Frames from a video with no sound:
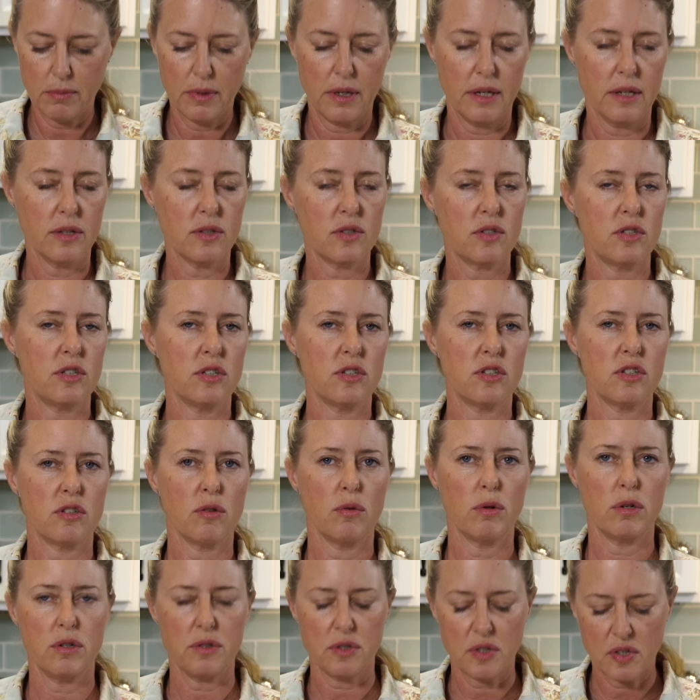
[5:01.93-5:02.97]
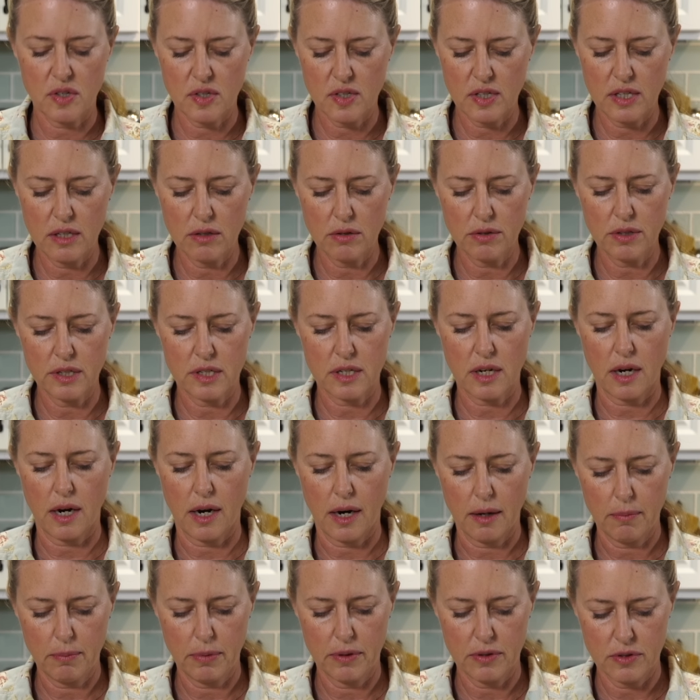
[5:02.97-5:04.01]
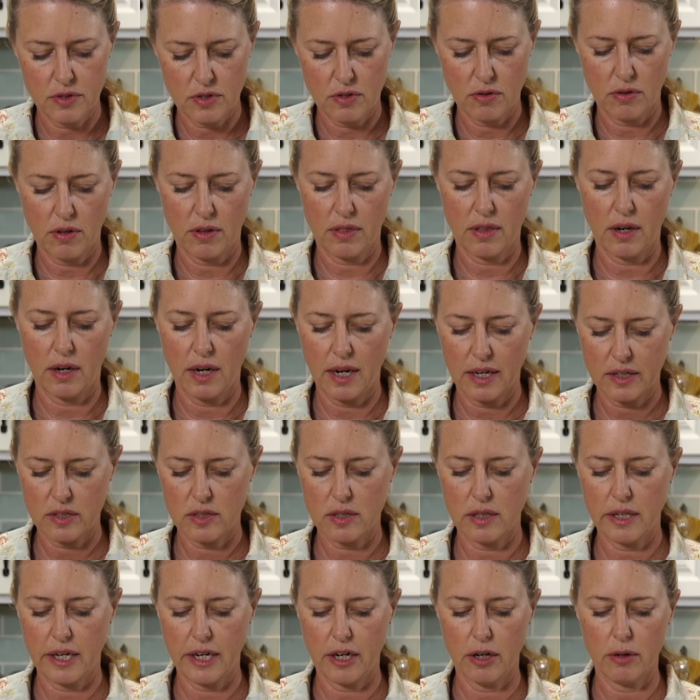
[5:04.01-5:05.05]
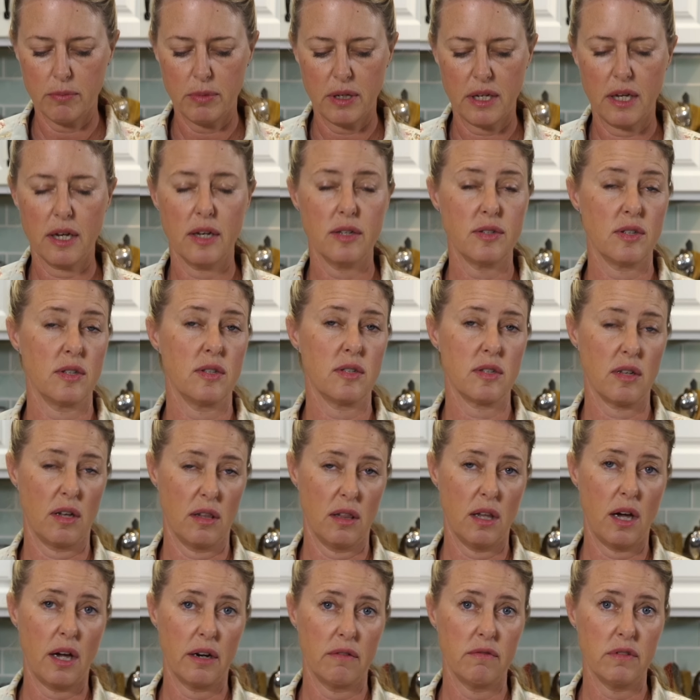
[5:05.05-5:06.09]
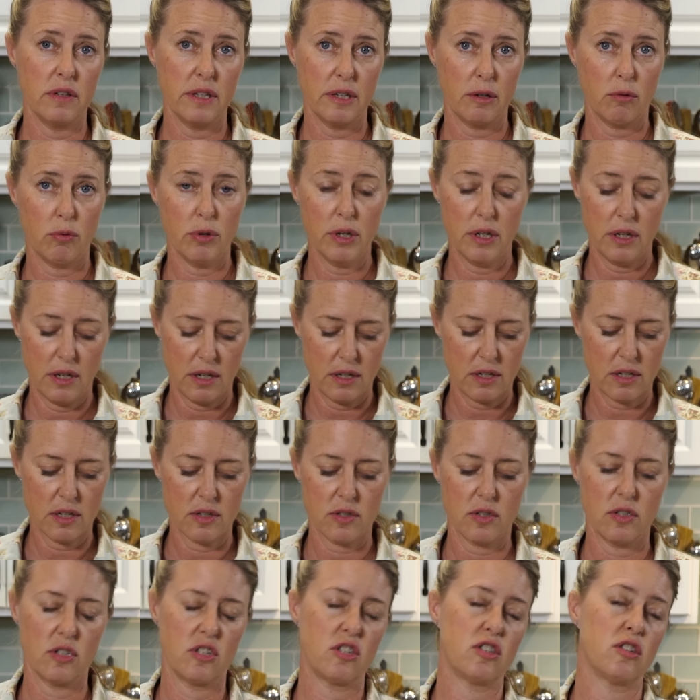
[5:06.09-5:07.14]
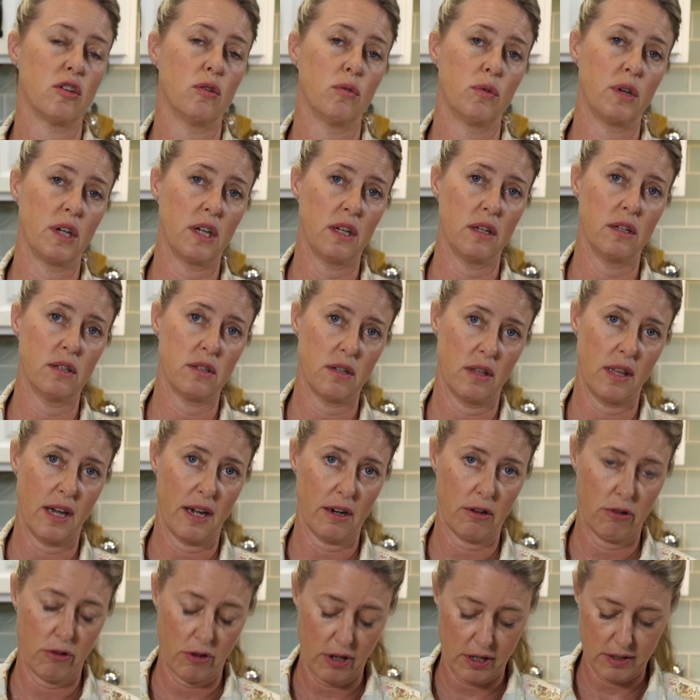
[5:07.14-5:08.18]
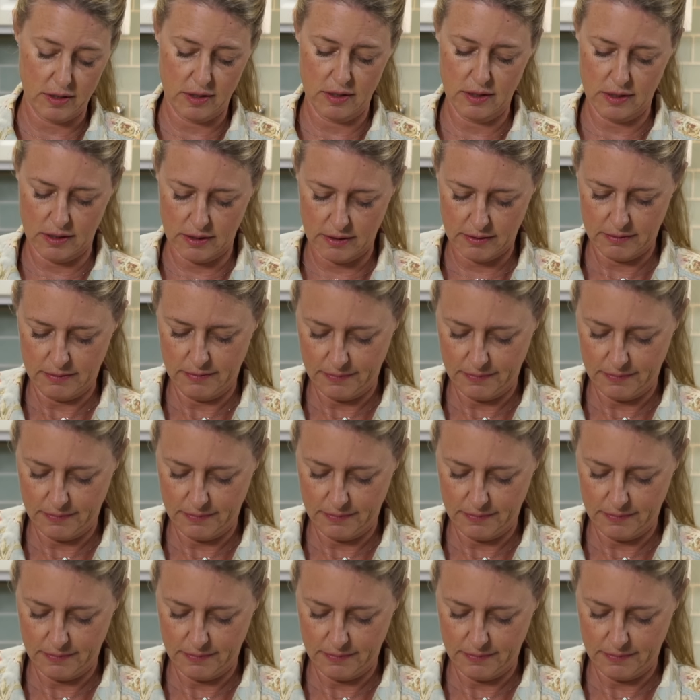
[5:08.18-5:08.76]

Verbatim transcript: minutes just so it'll seal the top so that the next layer, because it's a lot of liquid, it doesn't soak into that crust.